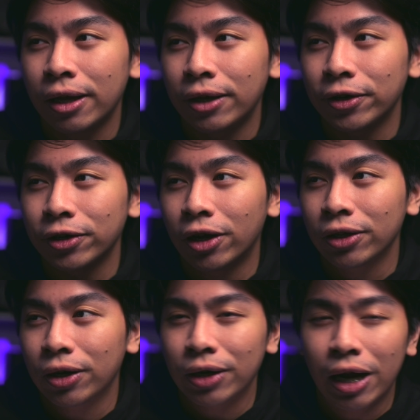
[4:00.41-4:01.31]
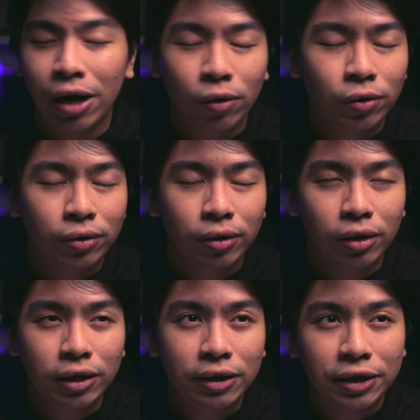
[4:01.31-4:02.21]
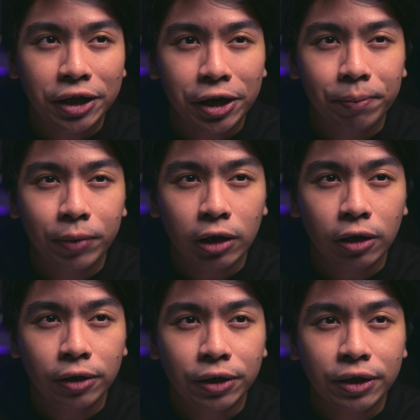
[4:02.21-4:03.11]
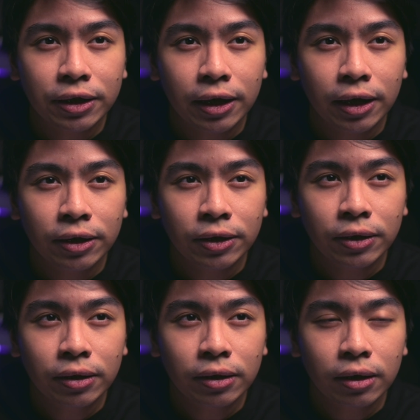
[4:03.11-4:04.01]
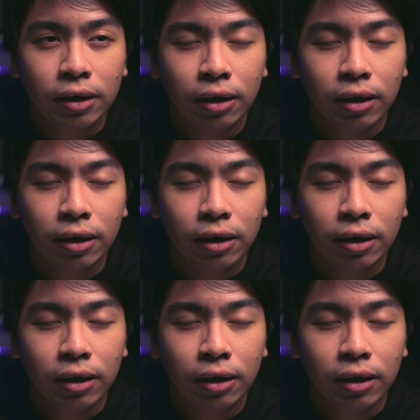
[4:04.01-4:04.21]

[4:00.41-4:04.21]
You're not around a team that understands